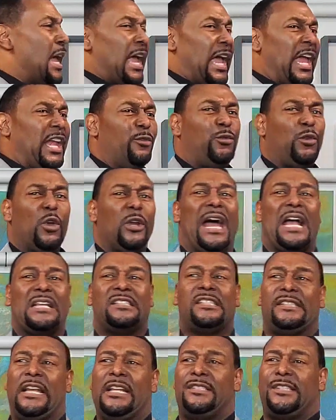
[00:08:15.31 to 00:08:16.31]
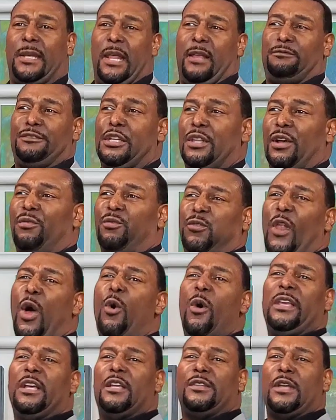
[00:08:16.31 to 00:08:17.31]
And if you're not sensitive to the
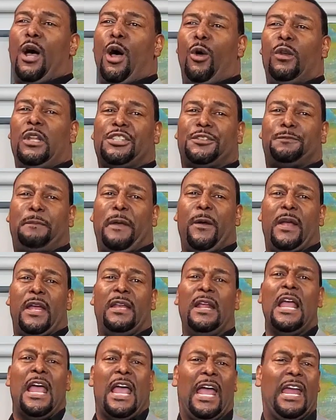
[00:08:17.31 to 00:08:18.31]
flowing of the Holy Spirit,